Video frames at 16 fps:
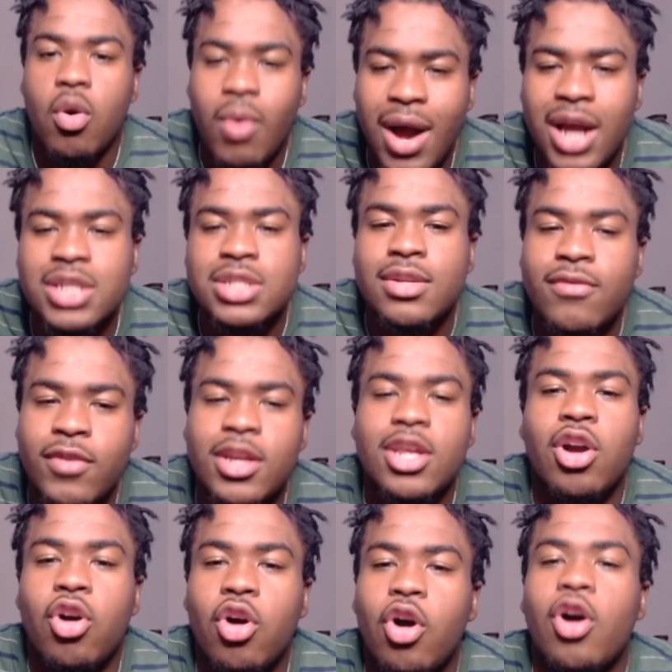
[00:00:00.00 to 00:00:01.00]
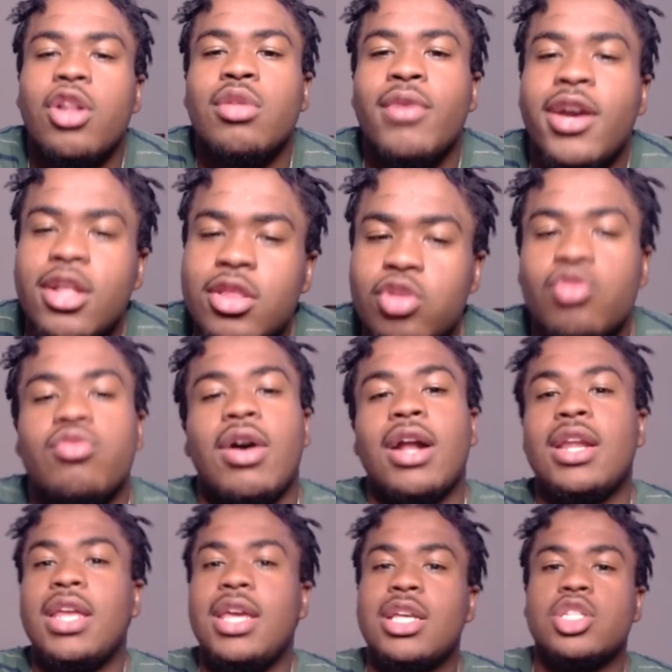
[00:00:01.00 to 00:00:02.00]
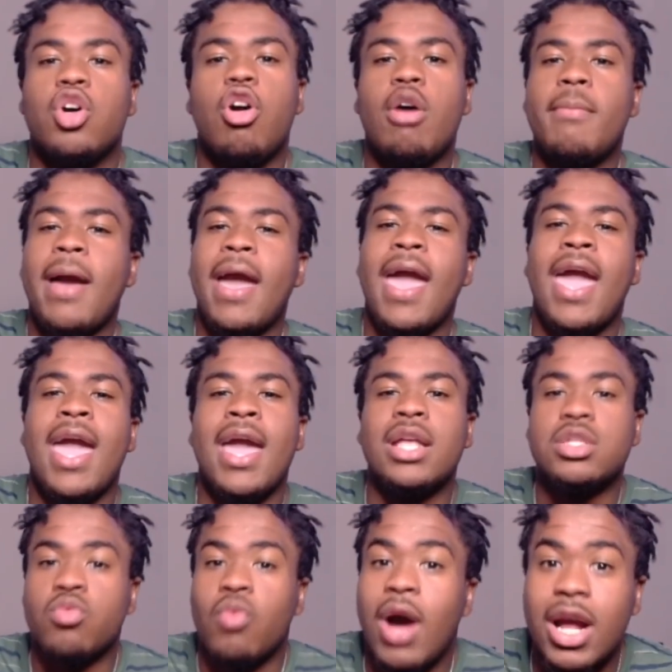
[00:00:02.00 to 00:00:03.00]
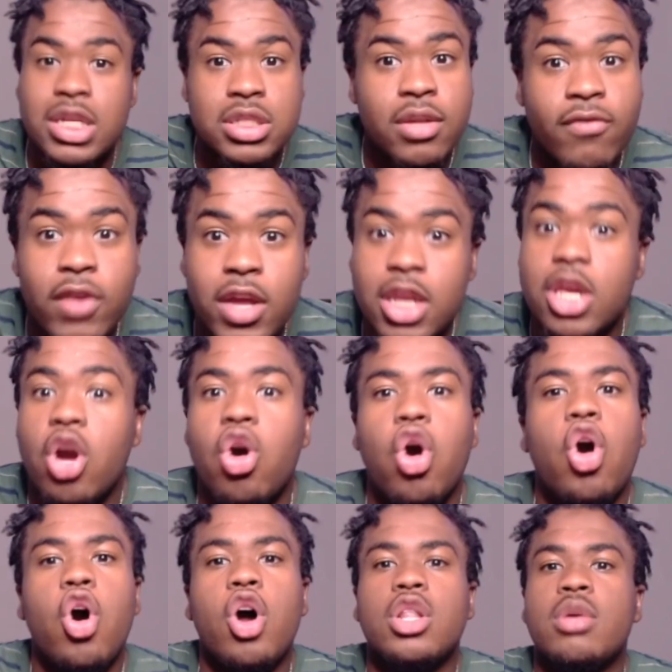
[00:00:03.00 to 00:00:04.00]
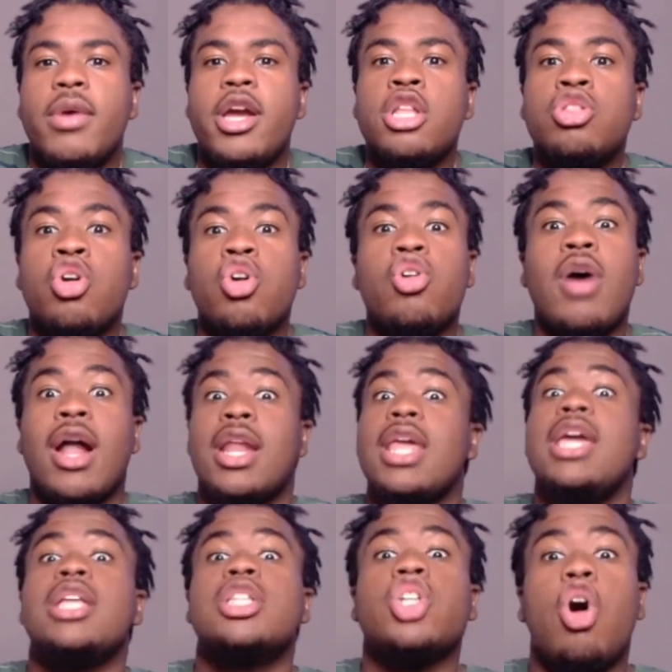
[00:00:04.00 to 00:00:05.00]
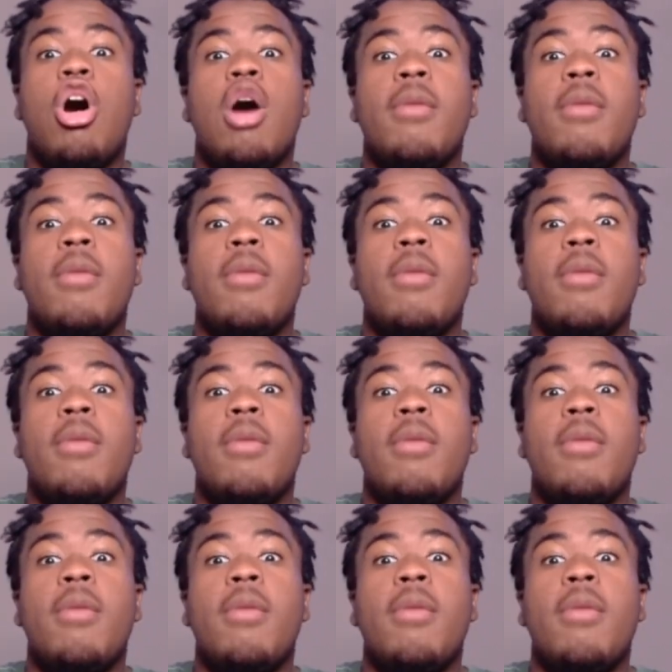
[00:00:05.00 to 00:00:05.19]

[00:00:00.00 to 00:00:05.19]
Watch the video all the way through. I need all my ass. Watch the video all the way through. I need all